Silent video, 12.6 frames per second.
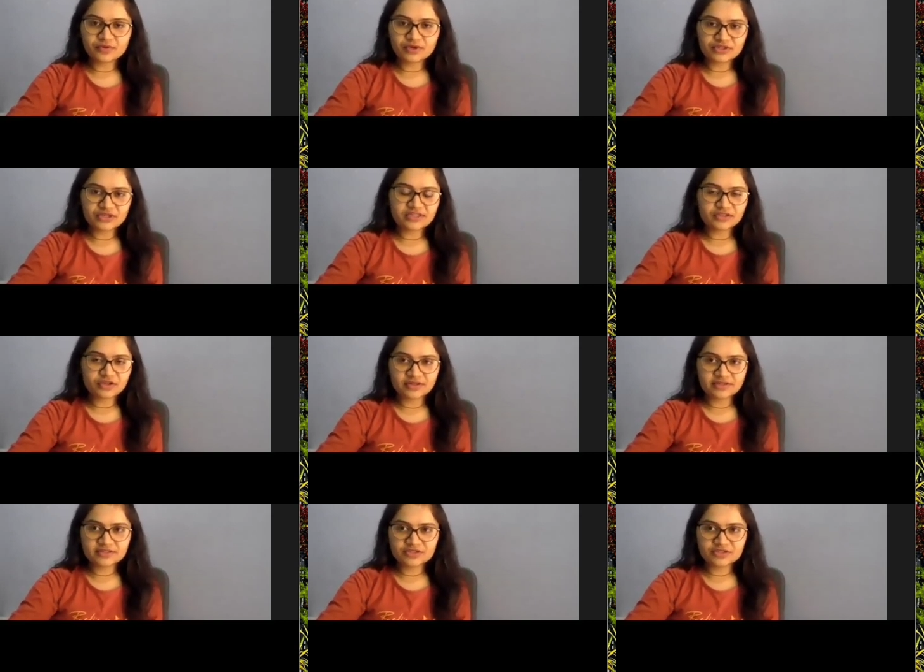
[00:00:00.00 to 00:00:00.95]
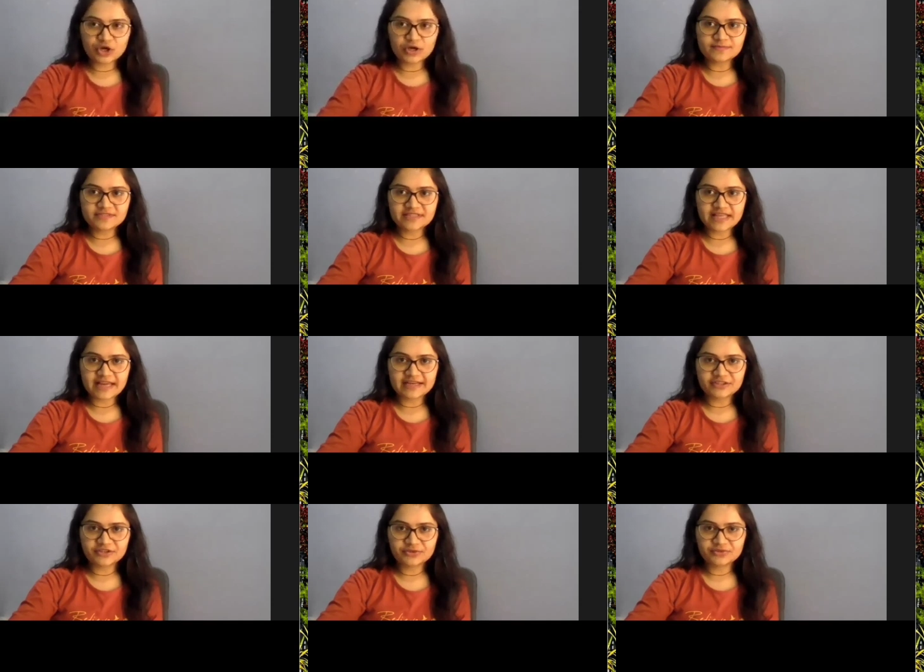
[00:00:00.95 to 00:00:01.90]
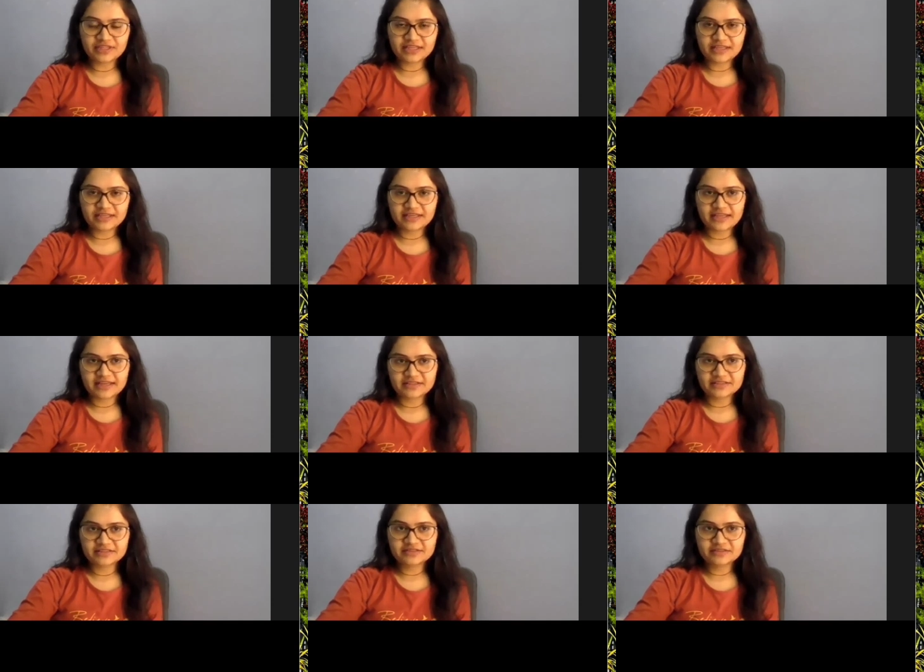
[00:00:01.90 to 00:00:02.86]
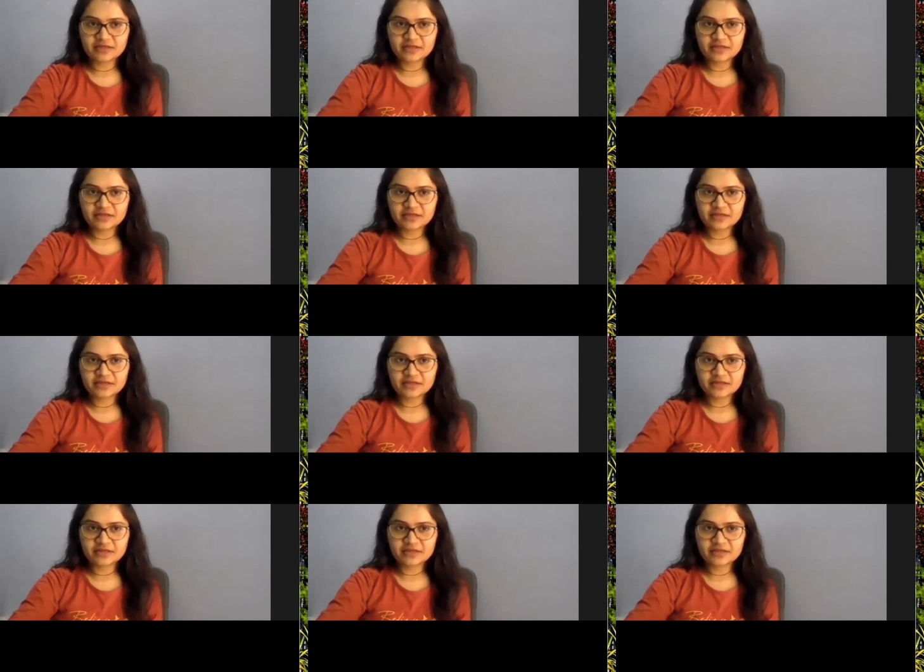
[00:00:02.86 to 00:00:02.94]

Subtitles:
what are all the jobs that they can get?